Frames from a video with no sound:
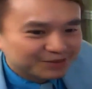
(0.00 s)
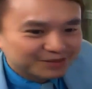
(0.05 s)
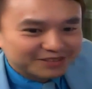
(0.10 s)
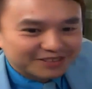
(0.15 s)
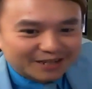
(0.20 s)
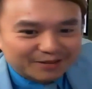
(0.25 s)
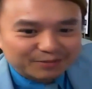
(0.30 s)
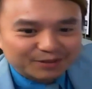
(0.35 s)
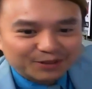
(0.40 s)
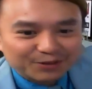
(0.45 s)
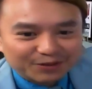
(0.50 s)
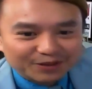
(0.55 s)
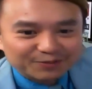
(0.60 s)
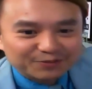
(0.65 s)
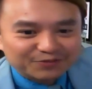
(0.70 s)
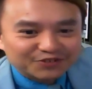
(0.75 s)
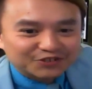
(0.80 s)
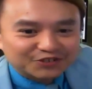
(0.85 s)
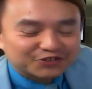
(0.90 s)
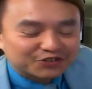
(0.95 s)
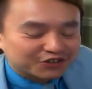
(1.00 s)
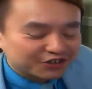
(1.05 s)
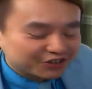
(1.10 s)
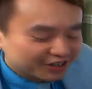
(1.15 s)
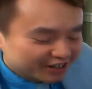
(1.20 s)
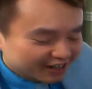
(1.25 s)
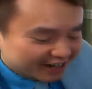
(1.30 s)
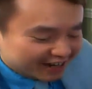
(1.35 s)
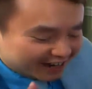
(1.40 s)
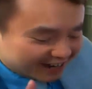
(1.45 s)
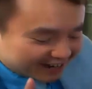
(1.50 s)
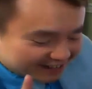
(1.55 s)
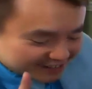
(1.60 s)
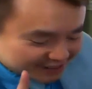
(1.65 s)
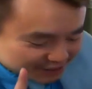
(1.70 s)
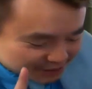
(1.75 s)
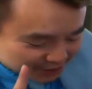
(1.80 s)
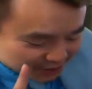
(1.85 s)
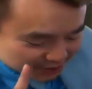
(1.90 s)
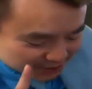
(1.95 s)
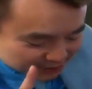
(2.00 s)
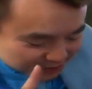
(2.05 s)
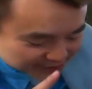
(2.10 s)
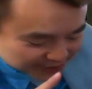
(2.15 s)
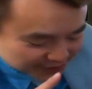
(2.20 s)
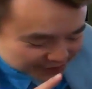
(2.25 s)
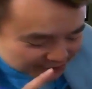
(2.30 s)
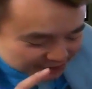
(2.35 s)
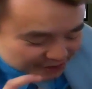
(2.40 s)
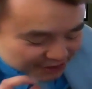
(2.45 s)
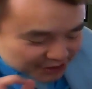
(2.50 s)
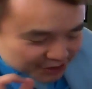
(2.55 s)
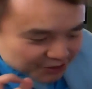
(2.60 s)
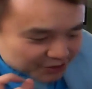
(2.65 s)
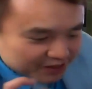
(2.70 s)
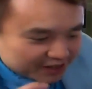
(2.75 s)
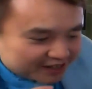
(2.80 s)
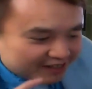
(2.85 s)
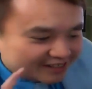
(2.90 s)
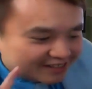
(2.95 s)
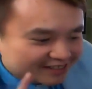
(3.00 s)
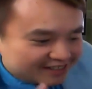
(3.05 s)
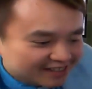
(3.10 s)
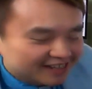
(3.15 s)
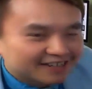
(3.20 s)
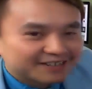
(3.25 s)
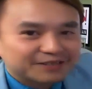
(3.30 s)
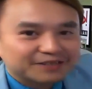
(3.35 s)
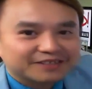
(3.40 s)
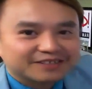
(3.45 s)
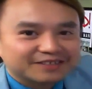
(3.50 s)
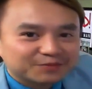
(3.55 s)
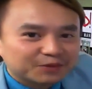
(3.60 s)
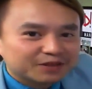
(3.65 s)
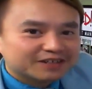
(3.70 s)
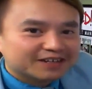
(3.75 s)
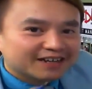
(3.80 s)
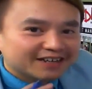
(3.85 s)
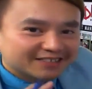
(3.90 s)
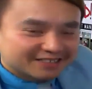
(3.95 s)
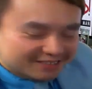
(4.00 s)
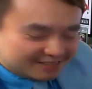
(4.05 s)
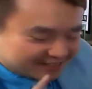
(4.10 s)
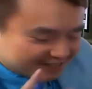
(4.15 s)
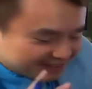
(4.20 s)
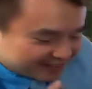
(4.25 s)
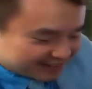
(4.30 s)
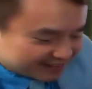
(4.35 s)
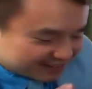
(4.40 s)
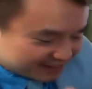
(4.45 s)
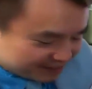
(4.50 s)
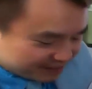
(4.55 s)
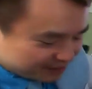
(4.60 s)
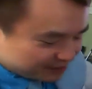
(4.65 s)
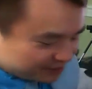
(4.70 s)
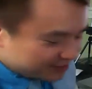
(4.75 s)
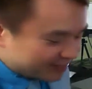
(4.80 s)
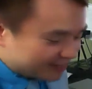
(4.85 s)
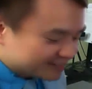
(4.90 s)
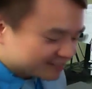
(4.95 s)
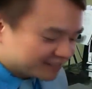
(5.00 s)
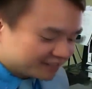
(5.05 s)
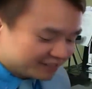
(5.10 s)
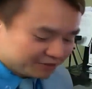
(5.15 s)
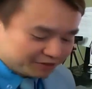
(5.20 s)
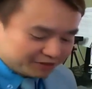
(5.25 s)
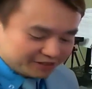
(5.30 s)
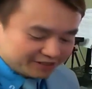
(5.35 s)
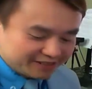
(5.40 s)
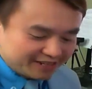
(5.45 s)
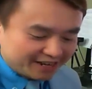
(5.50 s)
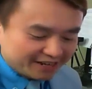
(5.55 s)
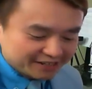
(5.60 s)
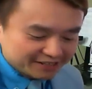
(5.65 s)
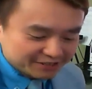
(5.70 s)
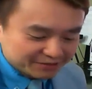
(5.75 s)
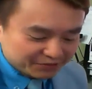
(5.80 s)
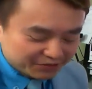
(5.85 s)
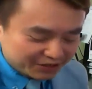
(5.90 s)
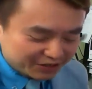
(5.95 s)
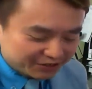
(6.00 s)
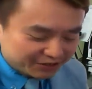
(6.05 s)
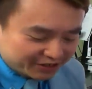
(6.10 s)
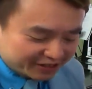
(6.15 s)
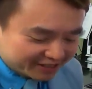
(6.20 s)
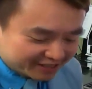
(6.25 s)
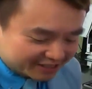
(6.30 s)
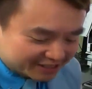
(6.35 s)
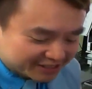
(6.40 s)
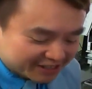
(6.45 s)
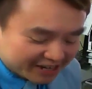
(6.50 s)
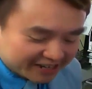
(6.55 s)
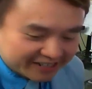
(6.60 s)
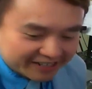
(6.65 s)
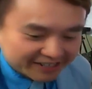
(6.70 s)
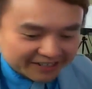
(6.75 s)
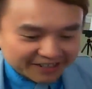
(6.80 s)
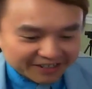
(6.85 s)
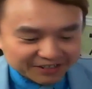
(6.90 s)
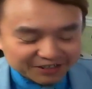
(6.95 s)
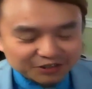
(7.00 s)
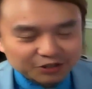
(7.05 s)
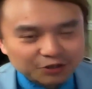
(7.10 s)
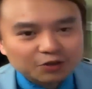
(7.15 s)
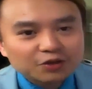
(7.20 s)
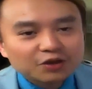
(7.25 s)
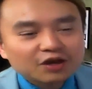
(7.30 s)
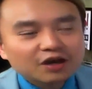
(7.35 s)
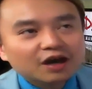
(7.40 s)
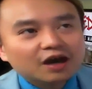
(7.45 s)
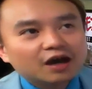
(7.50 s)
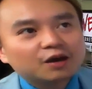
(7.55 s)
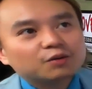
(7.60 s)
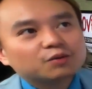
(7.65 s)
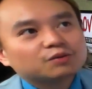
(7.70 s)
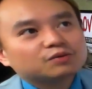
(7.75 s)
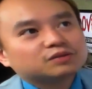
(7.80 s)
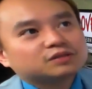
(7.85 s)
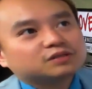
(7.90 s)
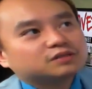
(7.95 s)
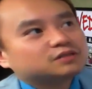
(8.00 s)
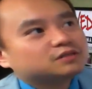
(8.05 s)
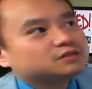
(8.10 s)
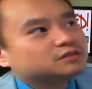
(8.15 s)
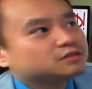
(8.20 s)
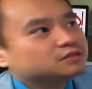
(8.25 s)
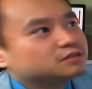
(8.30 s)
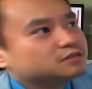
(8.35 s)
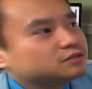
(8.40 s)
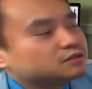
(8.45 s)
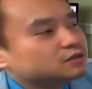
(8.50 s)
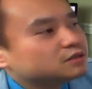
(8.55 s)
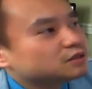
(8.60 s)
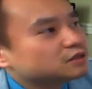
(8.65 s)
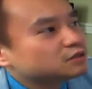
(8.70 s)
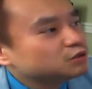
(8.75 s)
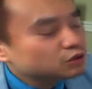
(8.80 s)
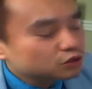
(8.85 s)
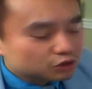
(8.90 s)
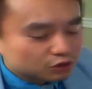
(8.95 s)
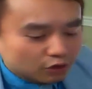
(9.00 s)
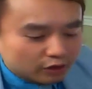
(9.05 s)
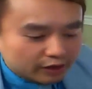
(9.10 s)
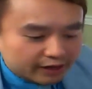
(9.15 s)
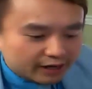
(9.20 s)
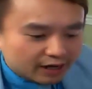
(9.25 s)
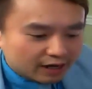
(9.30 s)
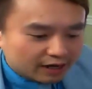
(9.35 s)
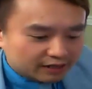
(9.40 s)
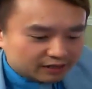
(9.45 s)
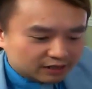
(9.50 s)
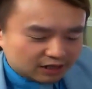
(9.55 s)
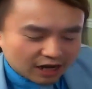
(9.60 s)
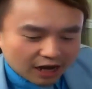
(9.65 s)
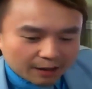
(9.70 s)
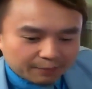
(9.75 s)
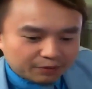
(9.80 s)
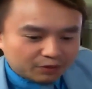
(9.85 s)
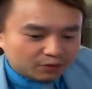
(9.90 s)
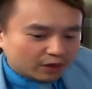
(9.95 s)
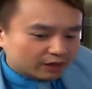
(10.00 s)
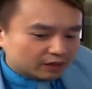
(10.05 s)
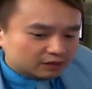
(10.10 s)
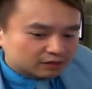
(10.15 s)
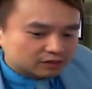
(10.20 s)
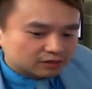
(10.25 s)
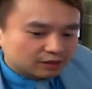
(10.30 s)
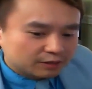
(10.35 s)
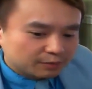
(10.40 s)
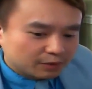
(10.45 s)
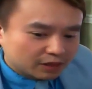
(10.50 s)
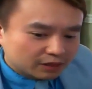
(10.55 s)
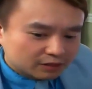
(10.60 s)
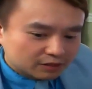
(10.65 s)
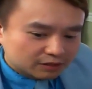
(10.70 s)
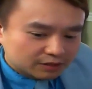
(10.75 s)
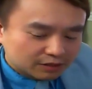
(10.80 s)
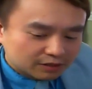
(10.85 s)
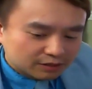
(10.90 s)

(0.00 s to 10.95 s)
well, send me one for sure. Uh, so, so uh, yeah, the one guy you guys you guys can already tell he's very very entertaining here. So, uh, you starting out as a copywriter, isn't that Mike?